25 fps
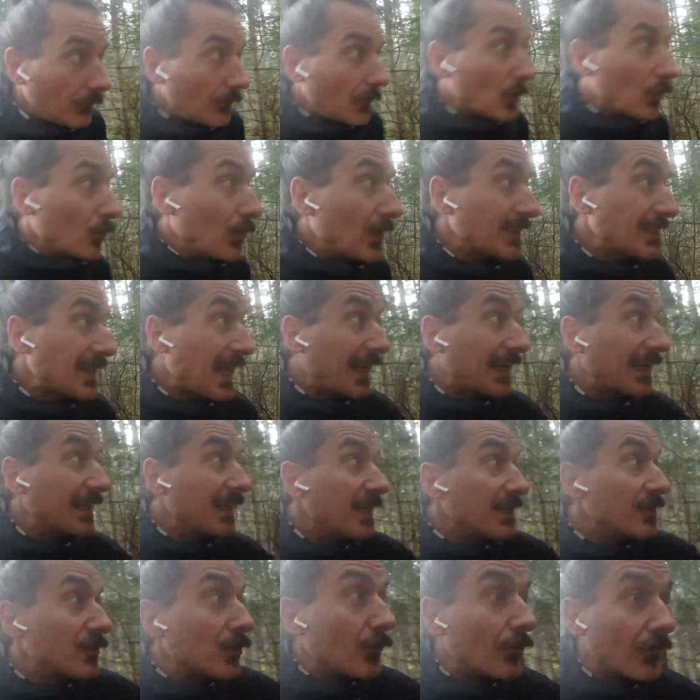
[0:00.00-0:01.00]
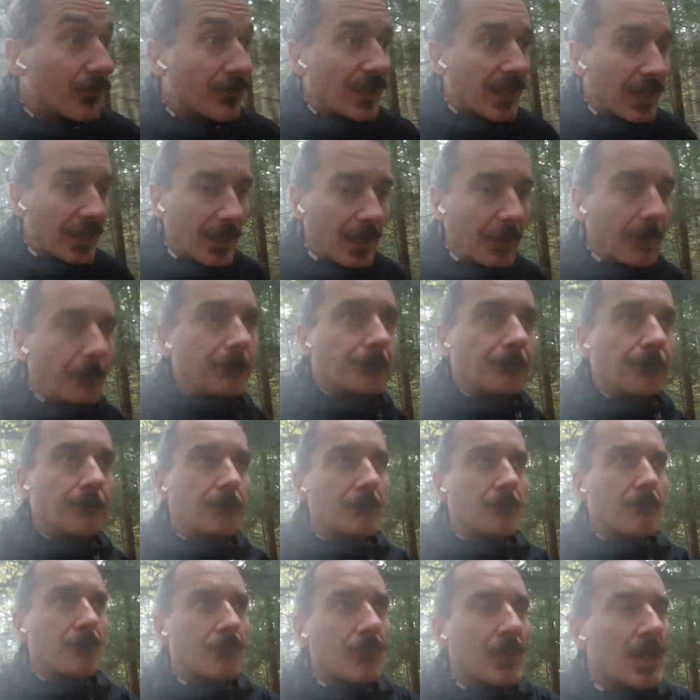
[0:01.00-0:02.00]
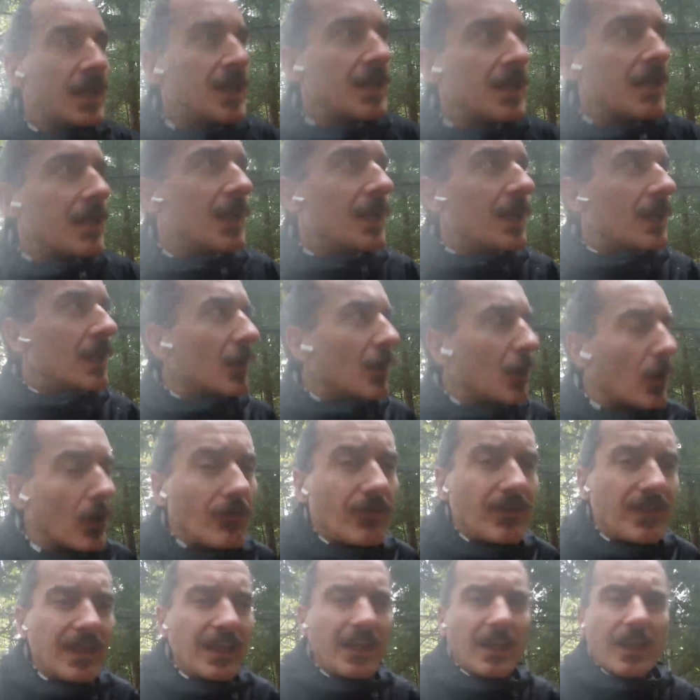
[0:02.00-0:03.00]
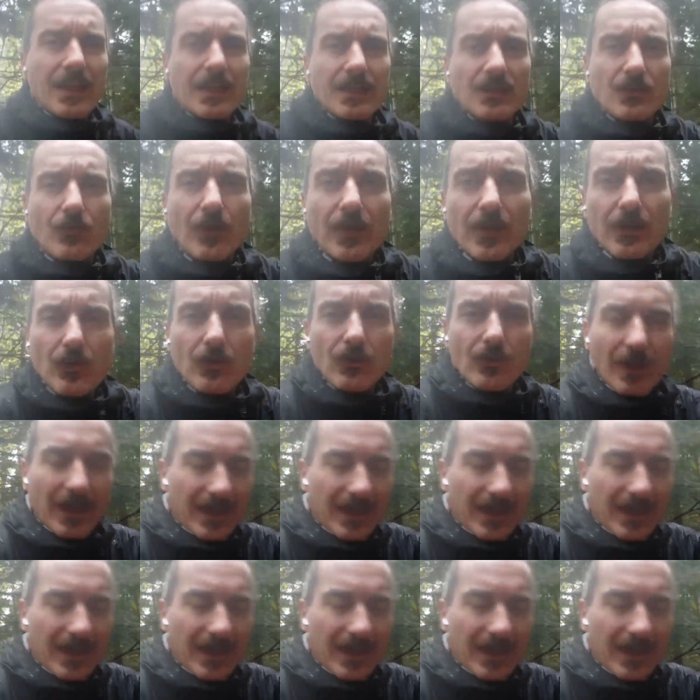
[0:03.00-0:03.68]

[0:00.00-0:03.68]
What exactly is overthinking? Overthinking is when you